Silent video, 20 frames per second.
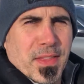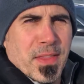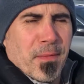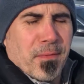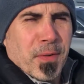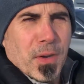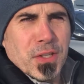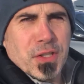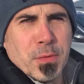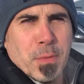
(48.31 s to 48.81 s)
The
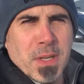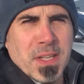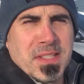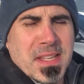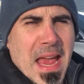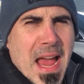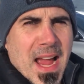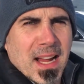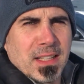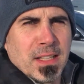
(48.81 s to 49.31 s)
first one is
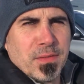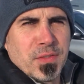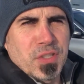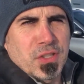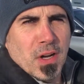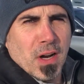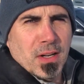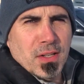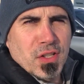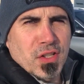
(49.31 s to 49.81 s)
active
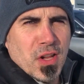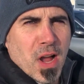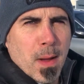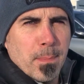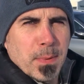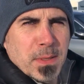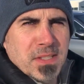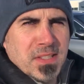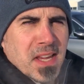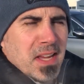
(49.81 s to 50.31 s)
start
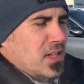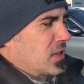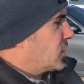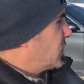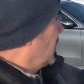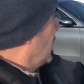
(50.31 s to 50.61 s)
stop assist,